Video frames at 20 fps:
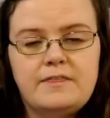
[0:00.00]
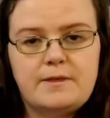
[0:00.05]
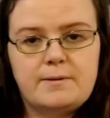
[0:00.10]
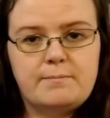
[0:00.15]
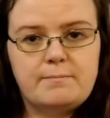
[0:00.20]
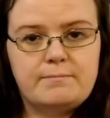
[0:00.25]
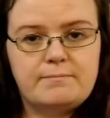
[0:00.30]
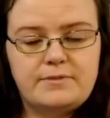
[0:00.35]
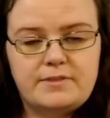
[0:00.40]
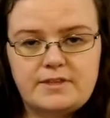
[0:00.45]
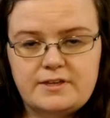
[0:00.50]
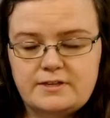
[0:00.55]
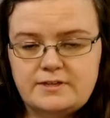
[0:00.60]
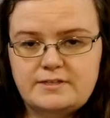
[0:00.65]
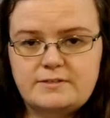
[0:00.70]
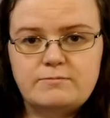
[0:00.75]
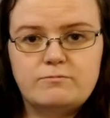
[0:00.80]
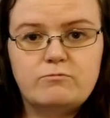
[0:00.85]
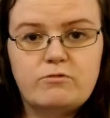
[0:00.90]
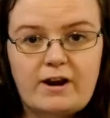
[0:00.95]

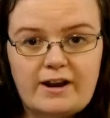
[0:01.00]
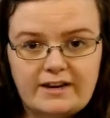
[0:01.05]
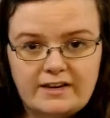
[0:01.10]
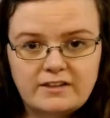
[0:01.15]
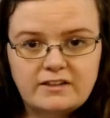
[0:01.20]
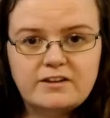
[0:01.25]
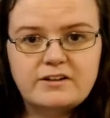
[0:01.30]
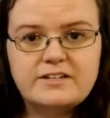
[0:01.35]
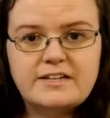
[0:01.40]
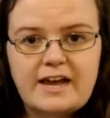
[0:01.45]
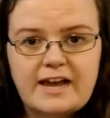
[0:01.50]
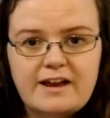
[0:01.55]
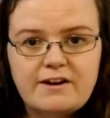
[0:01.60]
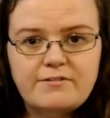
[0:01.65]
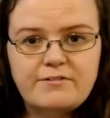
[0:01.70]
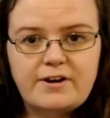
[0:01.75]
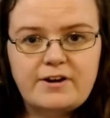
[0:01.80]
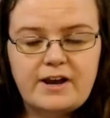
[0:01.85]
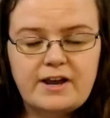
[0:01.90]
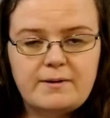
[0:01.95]
The regular
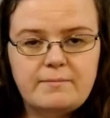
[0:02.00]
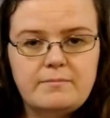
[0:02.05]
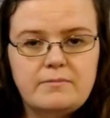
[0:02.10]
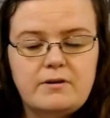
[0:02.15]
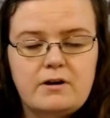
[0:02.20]
diaphragm,